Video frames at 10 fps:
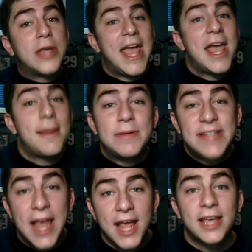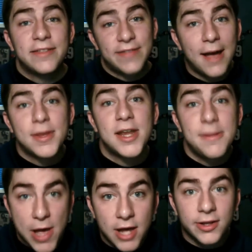can't be taking that many
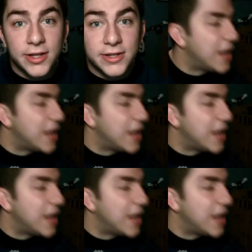penalties.